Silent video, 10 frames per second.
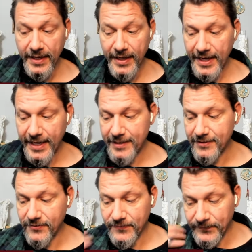And
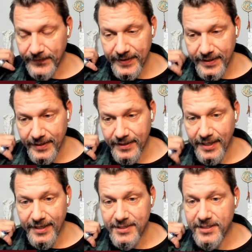
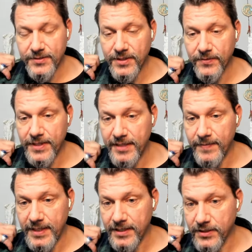honestly, you don't need
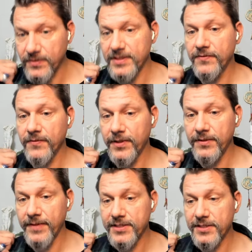me to do this for you,
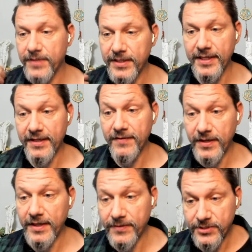right? So in the
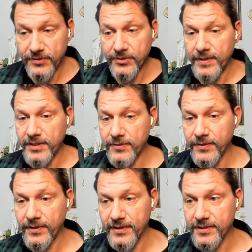video, it shows me
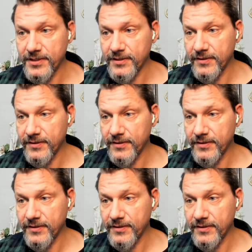doing this